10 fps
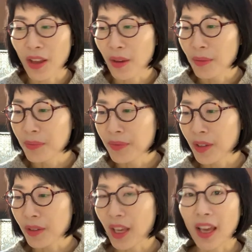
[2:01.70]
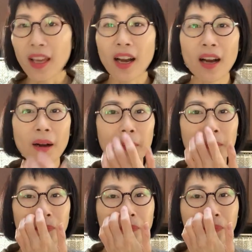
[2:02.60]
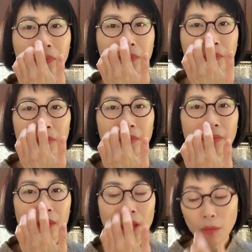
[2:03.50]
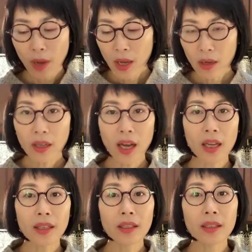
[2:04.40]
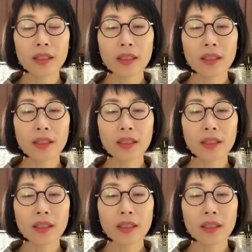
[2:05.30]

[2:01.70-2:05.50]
though. Okay. Um. Well, I.